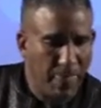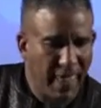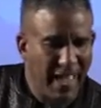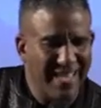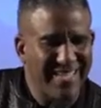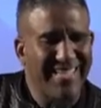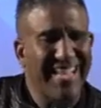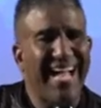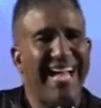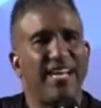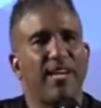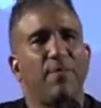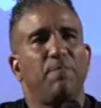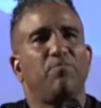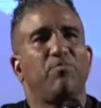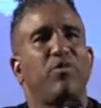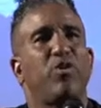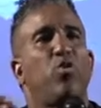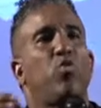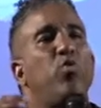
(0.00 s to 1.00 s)
is that
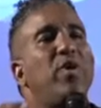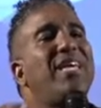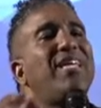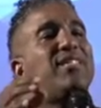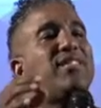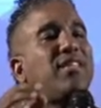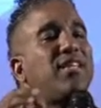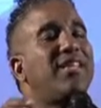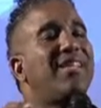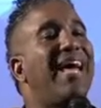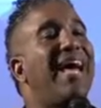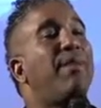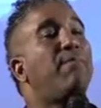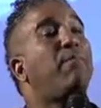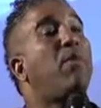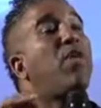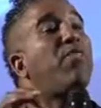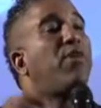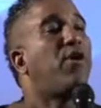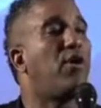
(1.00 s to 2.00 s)
the reason that
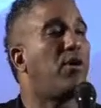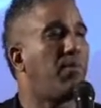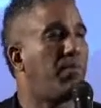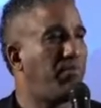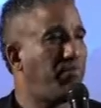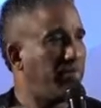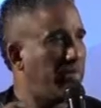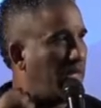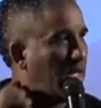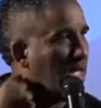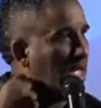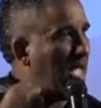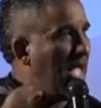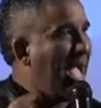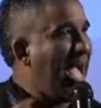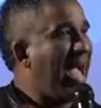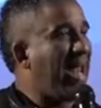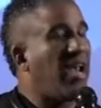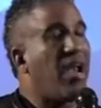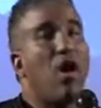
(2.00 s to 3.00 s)
mother
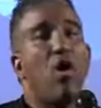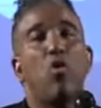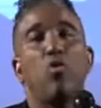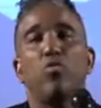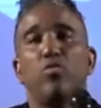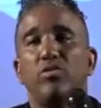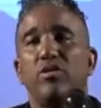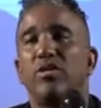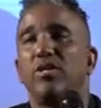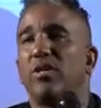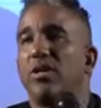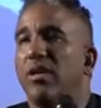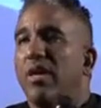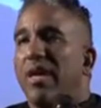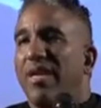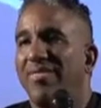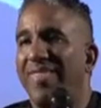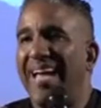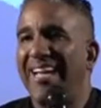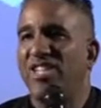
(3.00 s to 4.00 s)
allowed
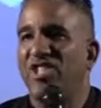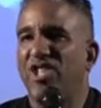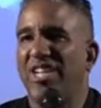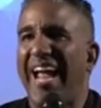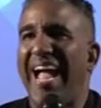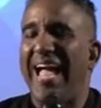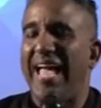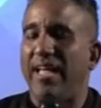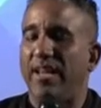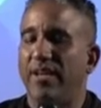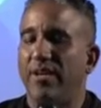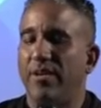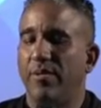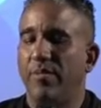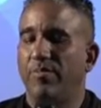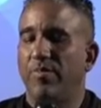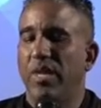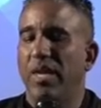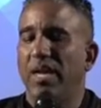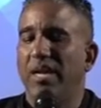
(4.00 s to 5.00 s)
that child
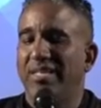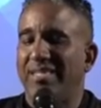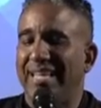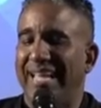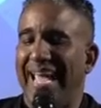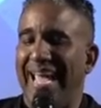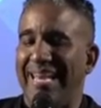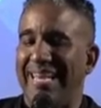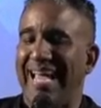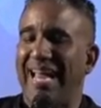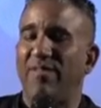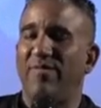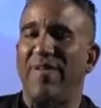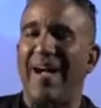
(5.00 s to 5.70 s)
to get that